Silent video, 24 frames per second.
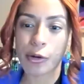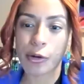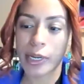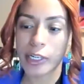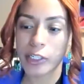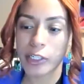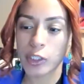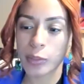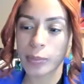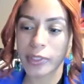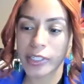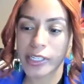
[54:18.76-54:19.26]

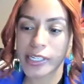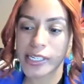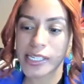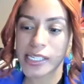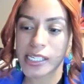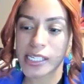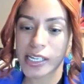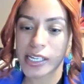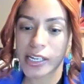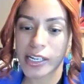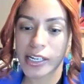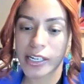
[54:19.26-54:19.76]
much,
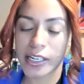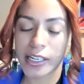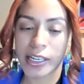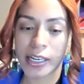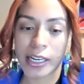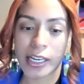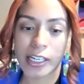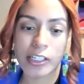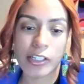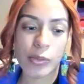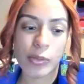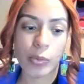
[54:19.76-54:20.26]
Melissa. And
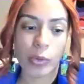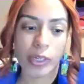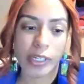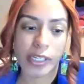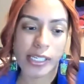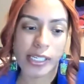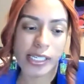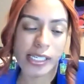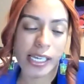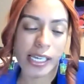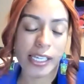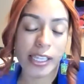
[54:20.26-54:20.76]
I just want
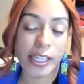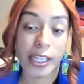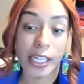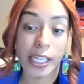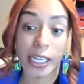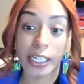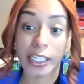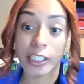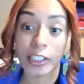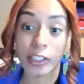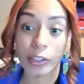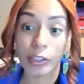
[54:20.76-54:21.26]
to say
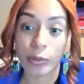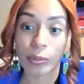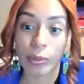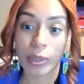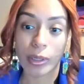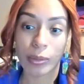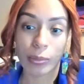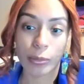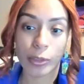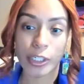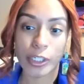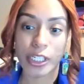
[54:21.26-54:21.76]
thank you
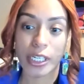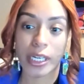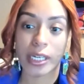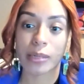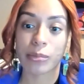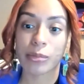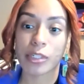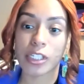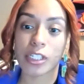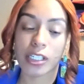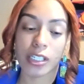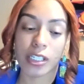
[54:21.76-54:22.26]
one more
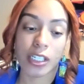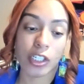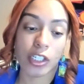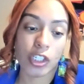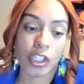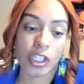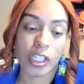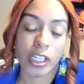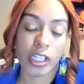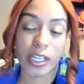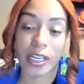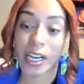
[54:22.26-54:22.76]
time to
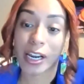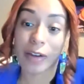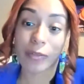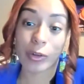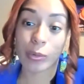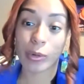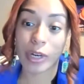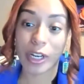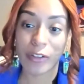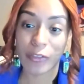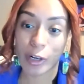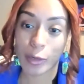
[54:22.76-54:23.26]
each and every
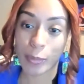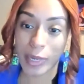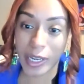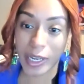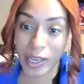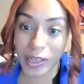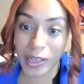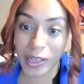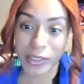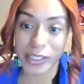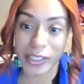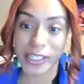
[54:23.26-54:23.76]
one of our
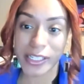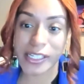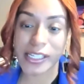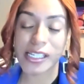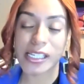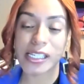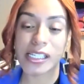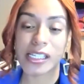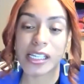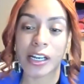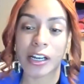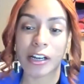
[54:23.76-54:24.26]

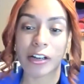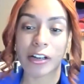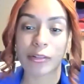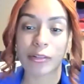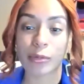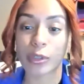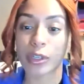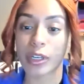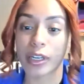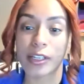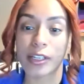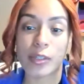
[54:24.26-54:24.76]
panelists.
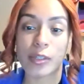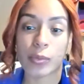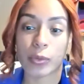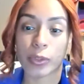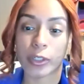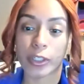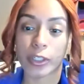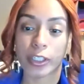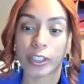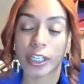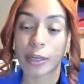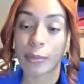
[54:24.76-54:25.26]
You guys
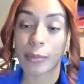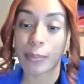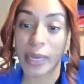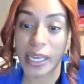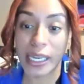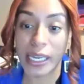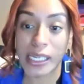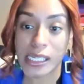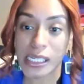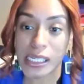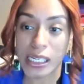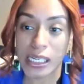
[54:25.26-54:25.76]
were
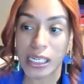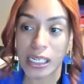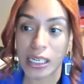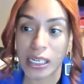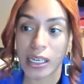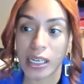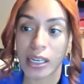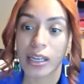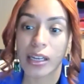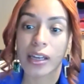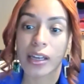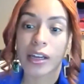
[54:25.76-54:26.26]

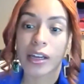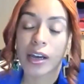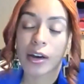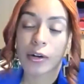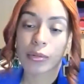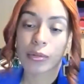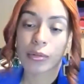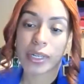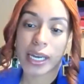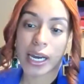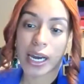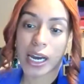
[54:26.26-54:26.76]
amazing.
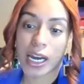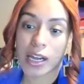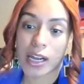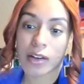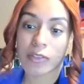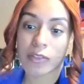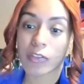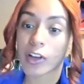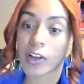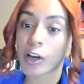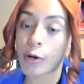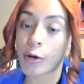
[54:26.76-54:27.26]
We had
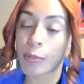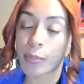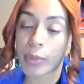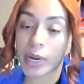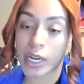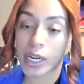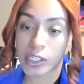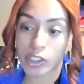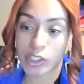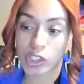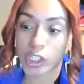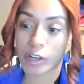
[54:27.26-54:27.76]
a
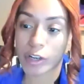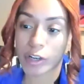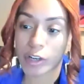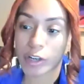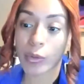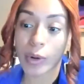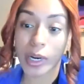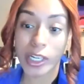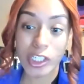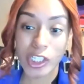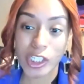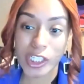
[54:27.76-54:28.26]
bunch of
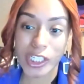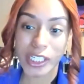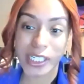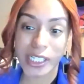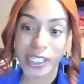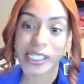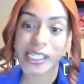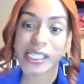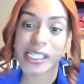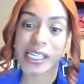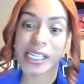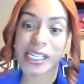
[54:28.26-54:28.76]

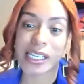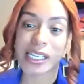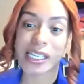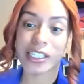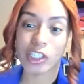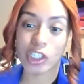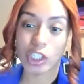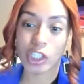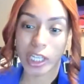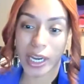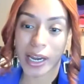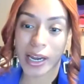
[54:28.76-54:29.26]
questions in the
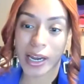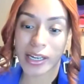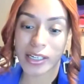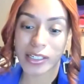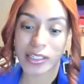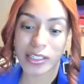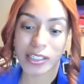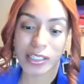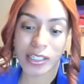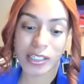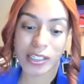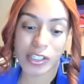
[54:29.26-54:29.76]

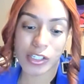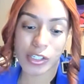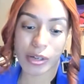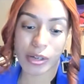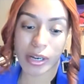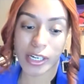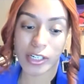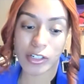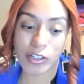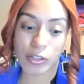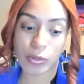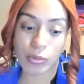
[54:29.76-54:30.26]
chat. And so
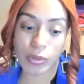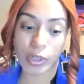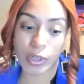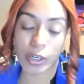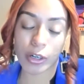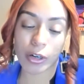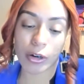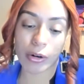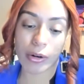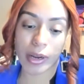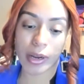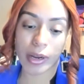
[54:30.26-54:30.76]
I do want to
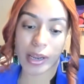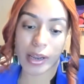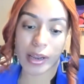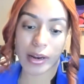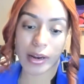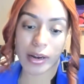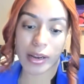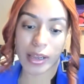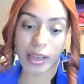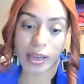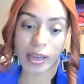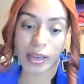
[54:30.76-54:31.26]
go
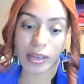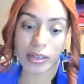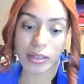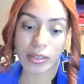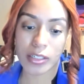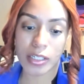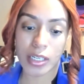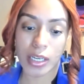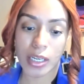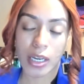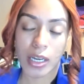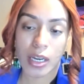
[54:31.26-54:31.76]
ahead
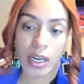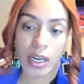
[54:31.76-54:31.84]
and